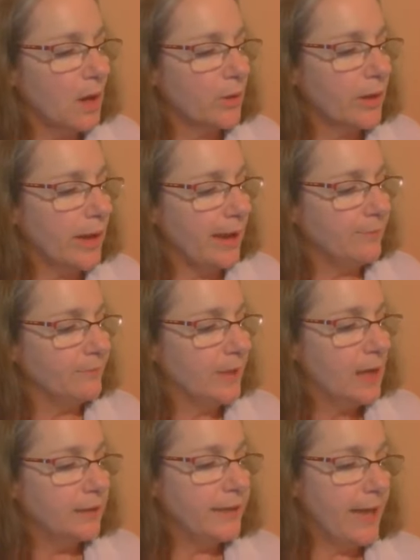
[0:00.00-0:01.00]
Okay.
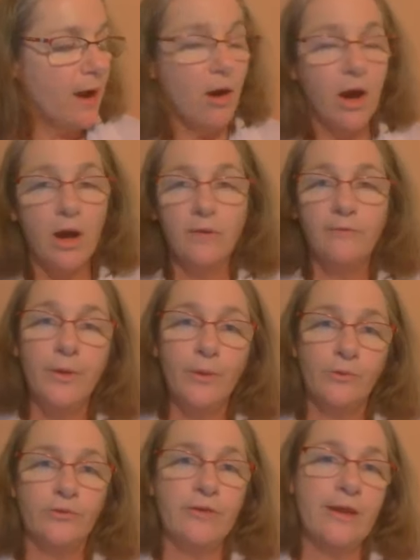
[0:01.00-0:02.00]
Now, of
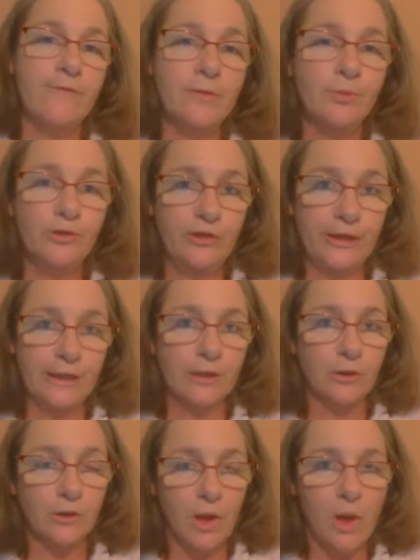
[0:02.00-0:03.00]
those 7
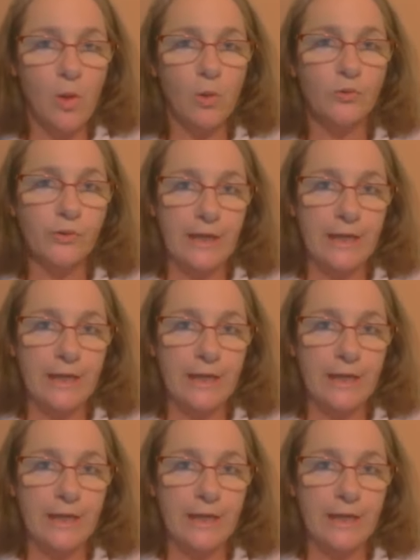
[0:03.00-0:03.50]
particular goals